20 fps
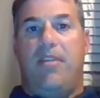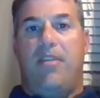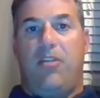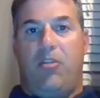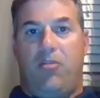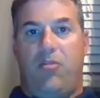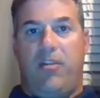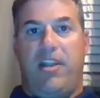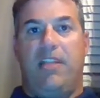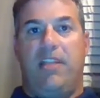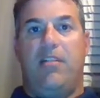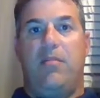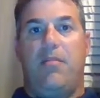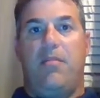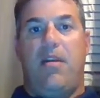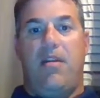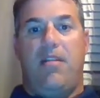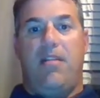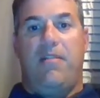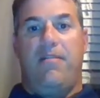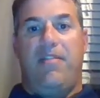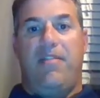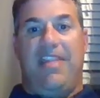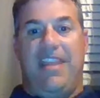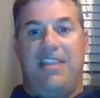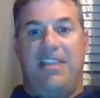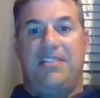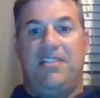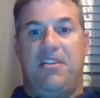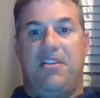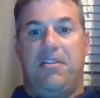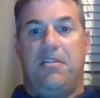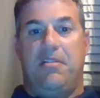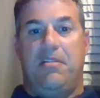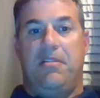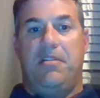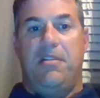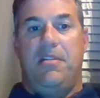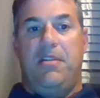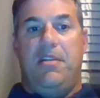the curriculum of this year.